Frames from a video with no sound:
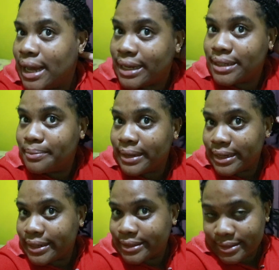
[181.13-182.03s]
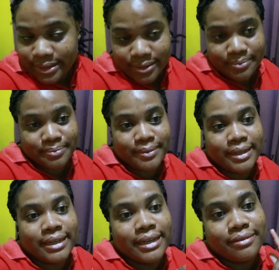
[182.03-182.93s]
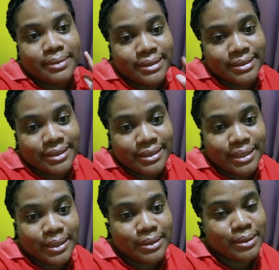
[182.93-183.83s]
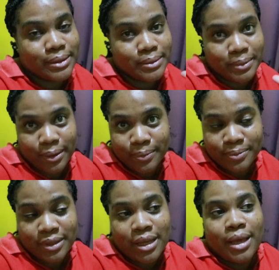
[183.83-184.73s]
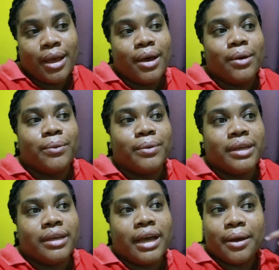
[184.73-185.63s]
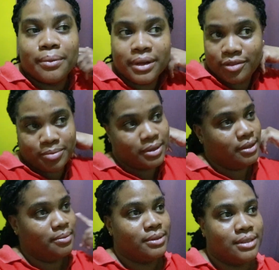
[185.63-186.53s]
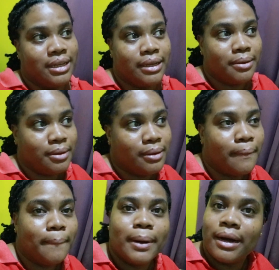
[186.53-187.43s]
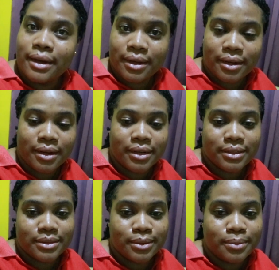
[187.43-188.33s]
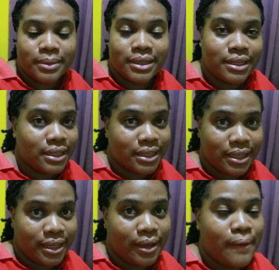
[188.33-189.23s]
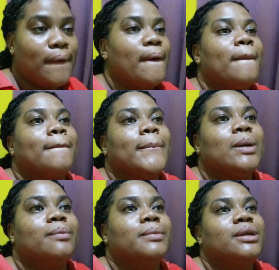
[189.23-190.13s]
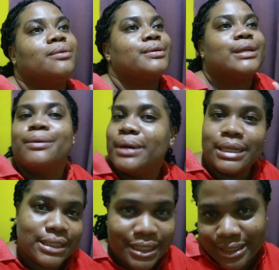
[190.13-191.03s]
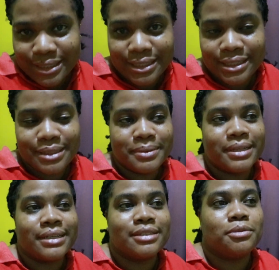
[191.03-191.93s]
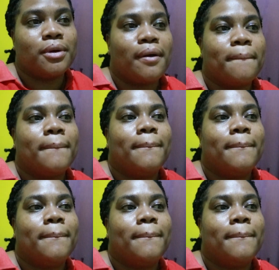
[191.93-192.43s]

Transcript: I did my hair today and I have my sister's hair tomorrow. I would have been able to like pack or something another day, but me not really want to chance it because mom